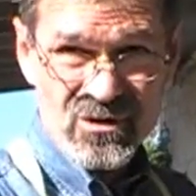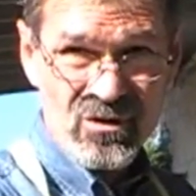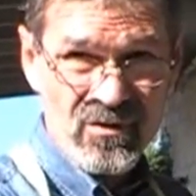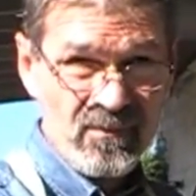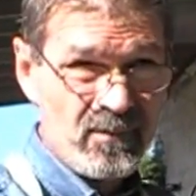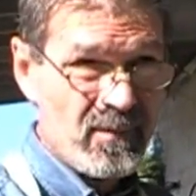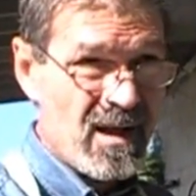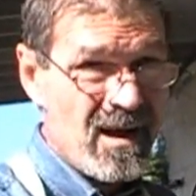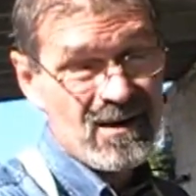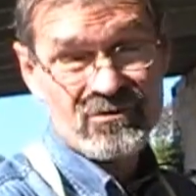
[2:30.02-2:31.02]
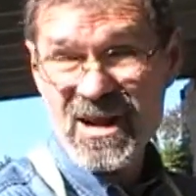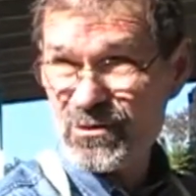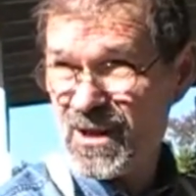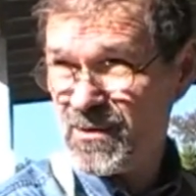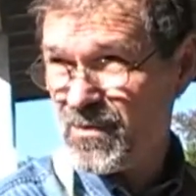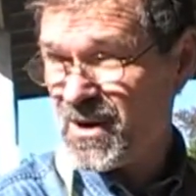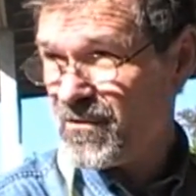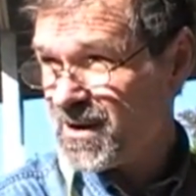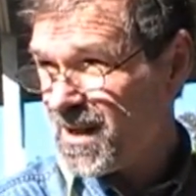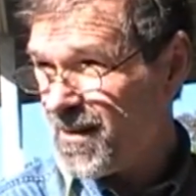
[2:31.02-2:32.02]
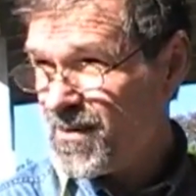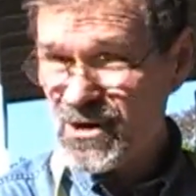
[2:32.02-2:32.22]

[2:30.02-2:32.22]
you know. I'll try to get perfect, I'm